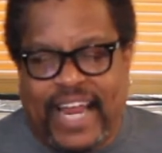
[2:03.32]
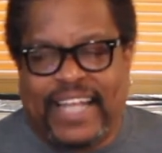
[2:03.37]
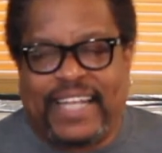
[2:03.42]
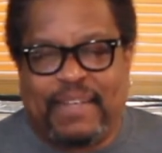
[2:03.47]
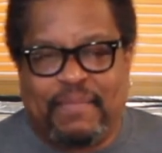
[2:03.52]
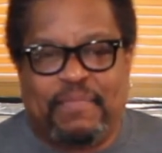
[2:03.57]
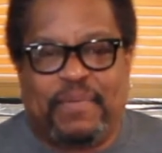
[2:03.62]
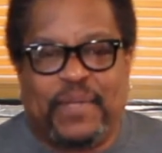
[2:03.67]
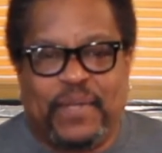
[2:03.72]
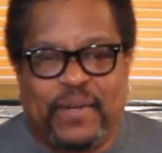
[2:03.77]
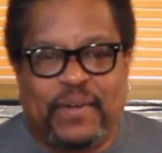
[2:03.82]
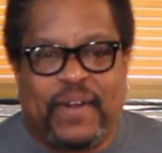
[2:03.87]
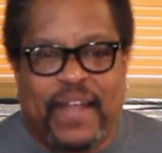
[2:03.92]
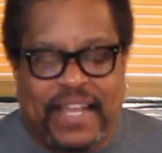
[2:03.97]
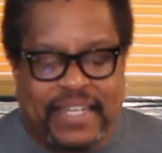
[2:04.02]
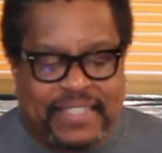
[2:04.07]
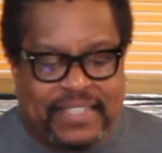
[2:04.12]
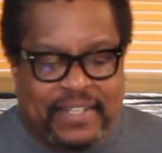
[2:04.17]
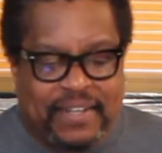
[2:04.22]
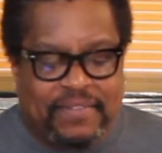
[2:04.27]

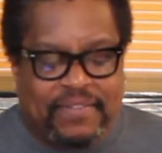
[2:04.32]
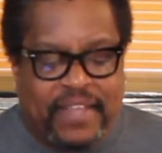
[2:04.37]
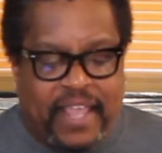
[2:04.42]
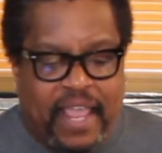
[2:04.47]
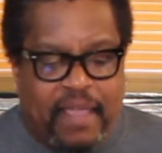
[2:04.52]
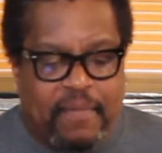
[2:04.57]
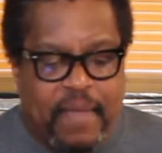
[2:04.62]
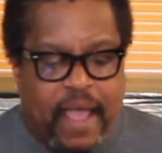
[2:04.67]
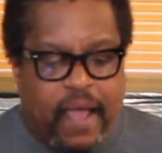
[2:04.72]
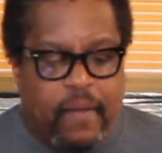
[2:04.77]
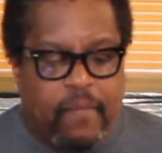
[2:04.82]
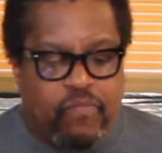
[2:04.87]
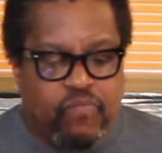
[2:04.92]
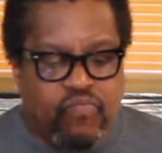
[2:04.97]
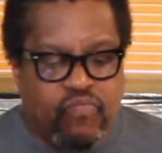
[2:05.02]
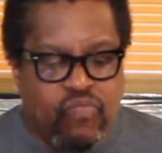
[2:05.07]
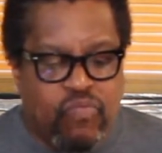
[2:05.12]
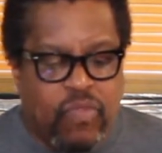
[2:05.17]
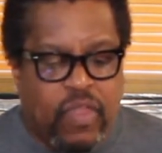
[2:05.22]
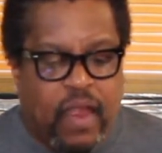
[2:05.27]
computerized stuff came out.
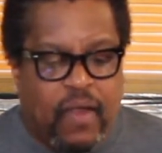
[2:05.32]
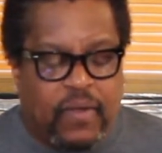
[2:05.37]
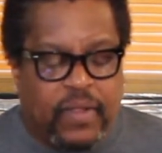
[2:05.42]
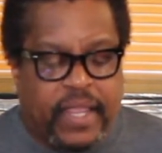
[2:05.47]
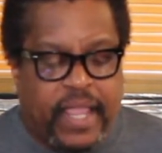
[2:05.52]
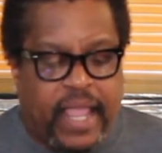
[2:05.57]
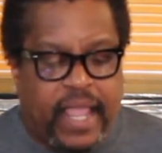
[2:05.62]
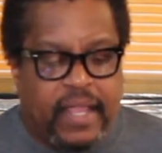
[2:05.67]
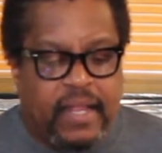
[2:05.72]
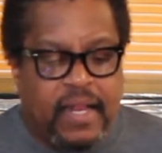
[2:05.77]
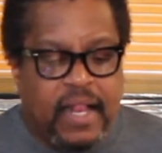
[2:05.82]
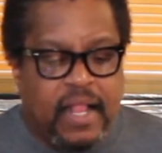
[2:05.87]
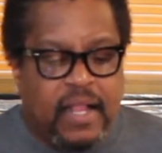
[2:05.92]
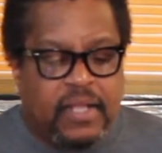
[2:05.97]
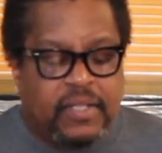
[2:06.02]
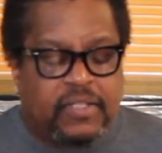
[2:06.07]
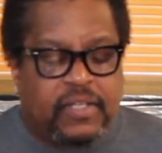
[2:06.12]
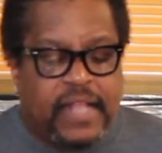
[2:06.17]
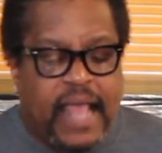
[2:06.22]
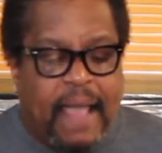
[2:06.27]
Okay?
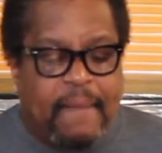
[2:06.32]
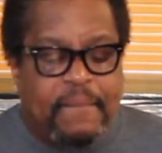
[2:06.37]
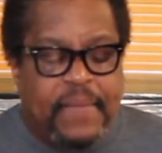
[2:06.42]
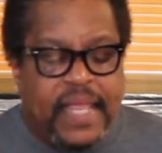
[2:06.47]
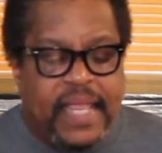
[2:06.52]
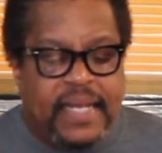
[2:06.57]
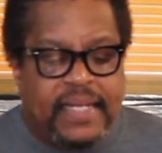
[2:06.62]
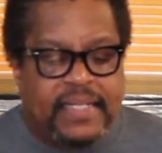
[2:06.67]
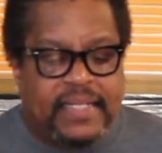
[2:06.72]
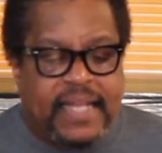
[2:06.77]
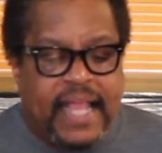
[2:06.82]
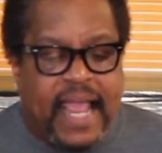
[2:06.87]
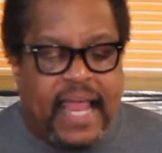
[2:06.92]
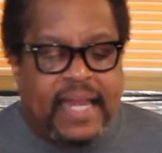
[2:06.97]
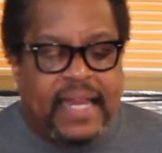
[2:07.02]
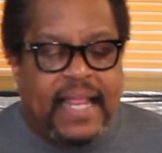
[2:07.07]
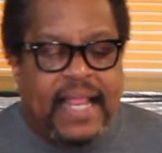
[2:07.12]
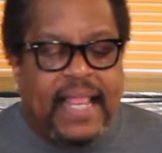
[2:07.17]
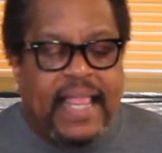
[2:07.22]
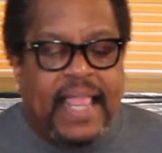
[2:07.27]
So that means
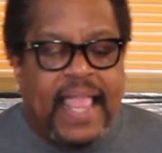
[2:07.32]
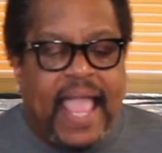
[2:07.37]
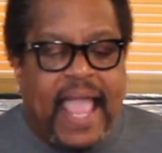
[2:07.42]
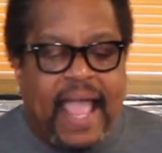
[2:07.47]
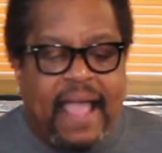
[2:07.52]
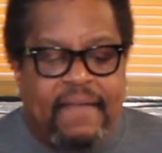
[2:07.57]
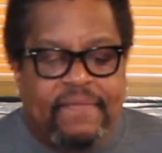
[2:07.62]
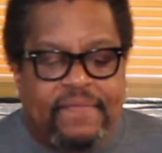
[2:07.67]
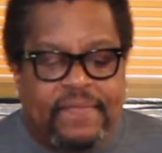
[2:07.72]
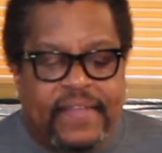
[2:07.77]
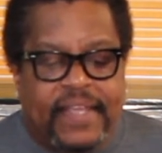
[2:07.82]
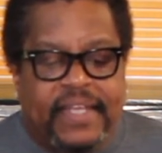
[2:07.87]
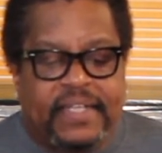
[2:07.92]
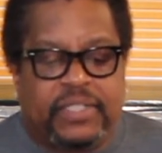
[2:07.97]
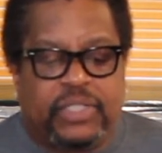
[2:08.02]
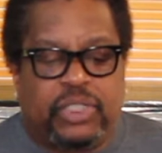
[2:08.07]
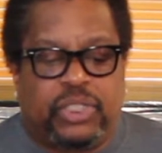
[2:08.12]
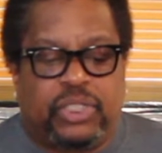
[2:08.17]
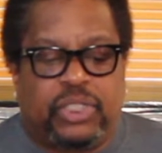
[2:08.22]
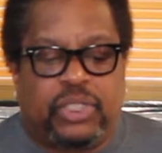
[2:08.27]
that F
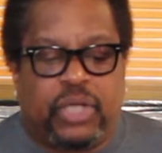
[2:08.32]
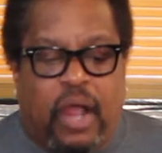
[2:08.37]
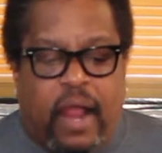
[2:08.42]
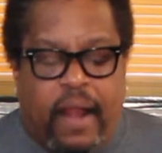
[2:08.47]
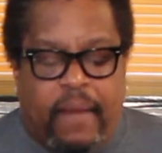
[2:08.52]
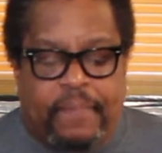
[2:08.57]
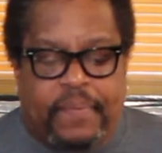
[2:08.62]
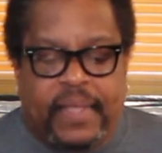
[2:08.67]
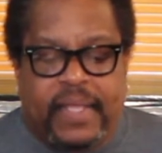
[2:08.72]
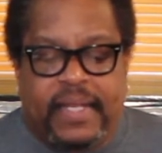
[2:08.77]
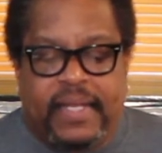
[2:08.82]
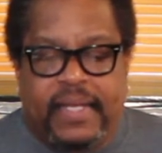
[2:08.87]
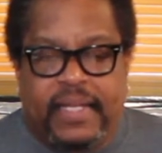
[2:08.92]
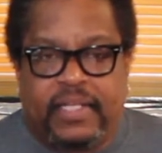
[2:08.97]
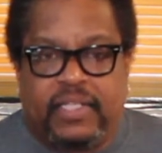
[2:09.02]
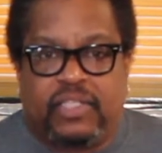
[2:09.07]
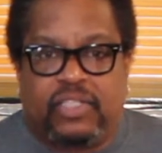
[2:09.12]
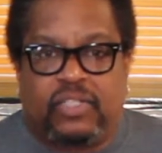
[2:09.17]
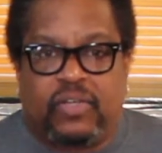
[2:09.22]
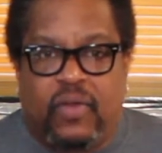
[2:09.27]
is sharp in
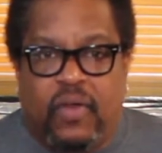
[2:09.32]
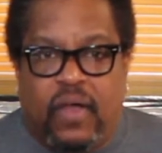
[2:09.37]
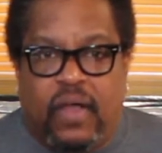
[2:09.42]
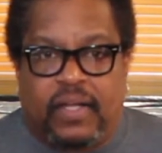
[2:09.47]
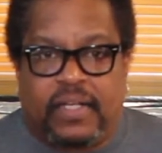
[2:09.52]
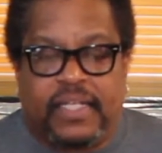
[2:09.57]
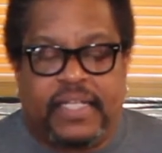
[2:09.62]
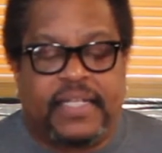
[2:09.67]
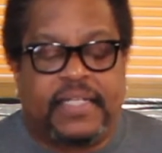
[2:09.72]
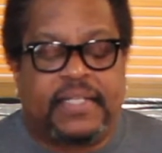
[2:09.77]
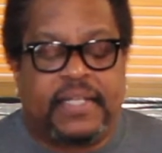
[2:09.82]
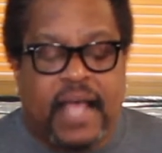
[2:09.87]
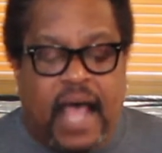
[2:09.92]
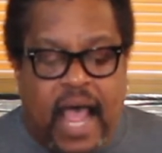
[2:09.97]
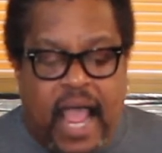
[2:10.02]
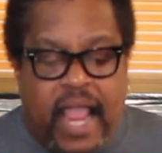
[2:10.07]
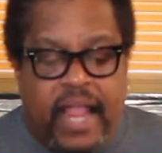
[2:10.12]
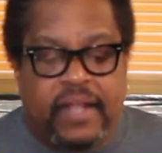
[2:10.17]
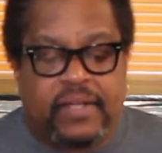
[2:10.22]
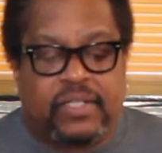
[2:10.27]
this song. The
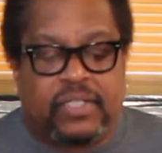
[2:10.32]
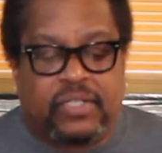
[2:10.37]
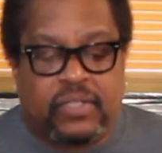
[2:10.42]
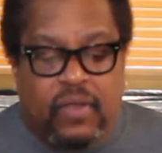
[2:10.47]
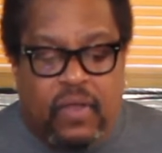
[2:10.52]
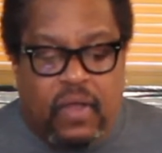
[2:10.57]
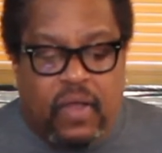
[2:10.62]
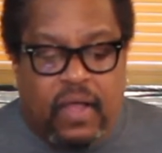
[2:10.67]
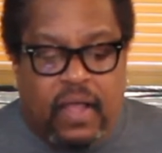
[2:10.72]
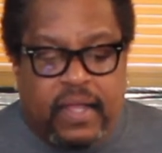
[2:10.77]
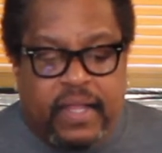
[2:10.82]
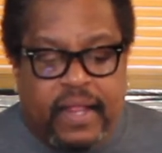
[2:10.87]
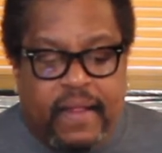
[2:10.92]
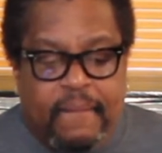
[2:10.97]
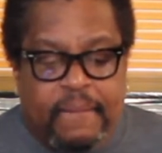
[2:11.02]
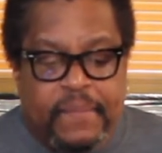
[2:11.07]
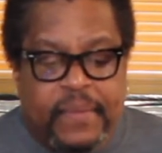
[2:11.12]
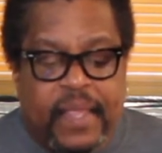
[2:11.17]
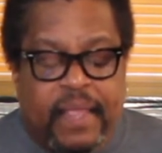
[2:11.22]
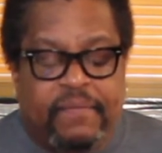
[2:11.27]
entire song,
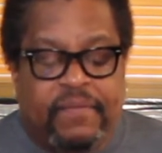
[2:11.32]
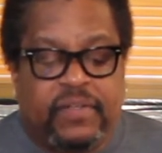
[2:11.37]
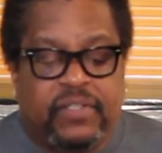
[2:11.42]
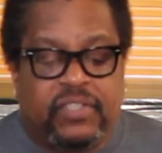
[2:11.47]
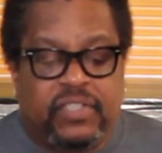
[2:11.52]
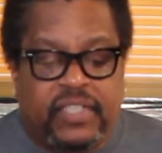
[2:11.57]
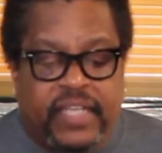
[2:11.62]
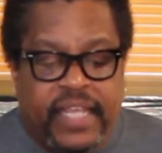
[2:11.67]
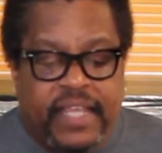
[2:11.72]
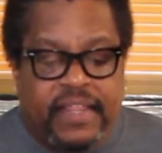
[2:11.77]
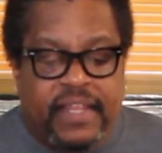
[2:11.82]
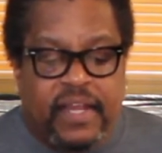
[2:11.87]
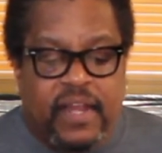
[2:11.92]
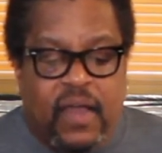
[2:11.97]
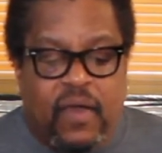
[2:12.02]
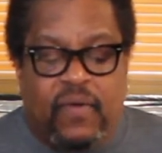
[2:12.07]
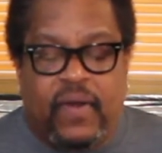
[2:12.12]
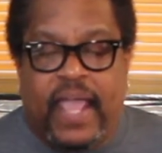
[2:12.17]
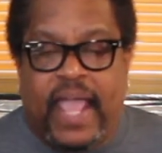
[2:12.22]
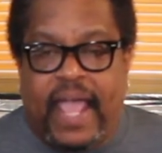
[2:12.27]
if you see the
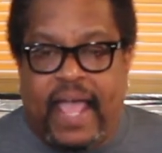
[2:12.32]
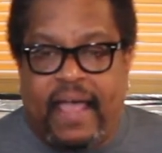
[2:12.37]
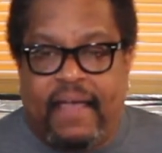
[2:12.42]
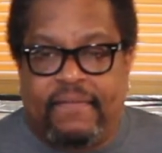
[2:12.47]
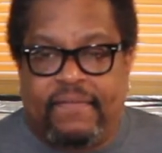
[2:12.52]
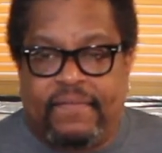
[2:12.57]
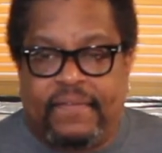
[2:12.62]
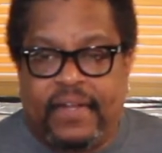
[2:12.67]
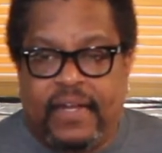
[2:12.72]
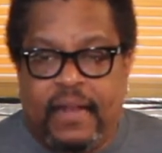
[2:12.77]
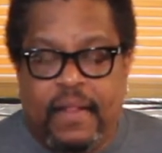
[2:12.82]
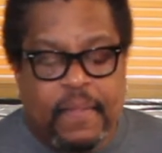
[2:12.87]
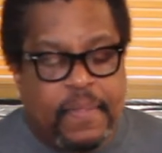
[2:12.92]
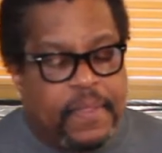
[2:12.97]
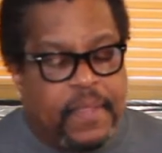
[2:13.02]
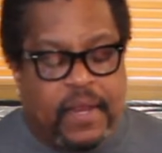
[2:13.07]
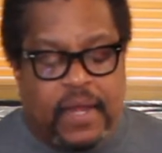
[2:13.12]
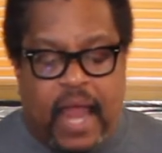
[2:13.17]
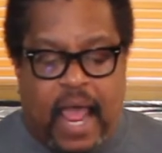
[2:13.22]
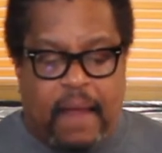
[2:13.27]
note F,
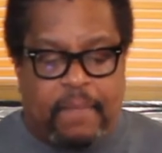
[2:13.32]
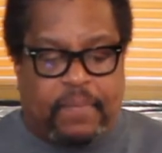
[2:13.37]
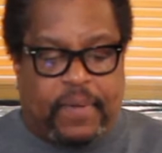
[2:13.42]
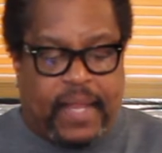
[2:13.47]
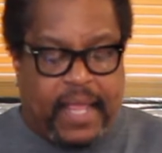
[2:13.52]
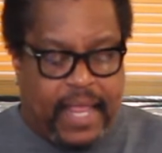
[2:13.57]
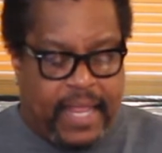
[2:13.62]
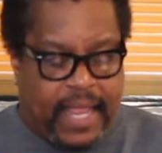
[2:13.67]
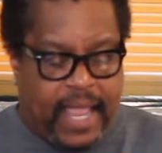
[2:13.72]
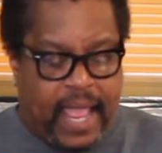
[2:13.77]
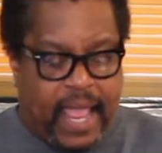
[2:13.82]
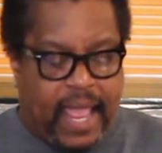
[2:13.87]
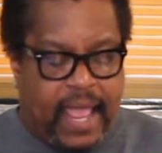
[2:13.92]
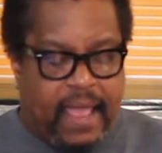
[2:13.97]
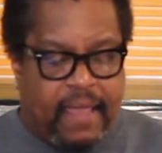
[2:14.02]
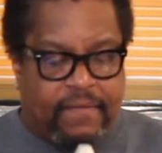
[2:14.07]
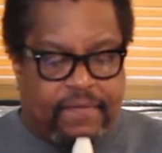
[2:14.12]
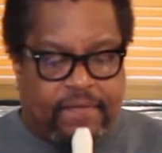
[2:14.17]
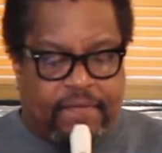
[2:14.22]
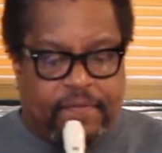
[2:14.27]
you're not playing
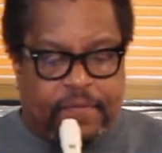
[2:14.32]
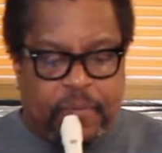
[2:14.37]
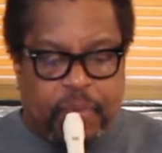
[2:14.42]
F,